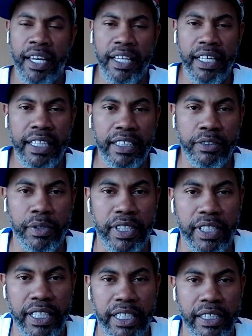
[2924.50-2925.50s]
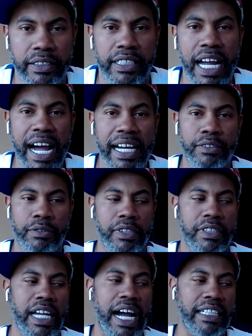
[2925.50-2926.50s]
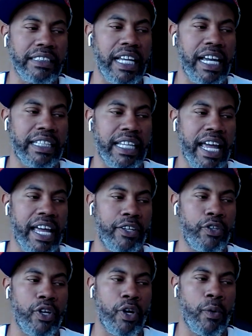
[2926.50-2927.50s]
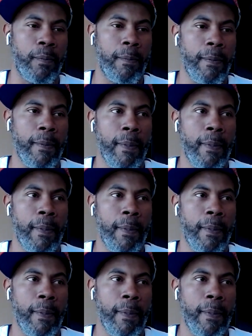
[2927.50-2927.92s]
it is what it is. Guys, guys like that, you know,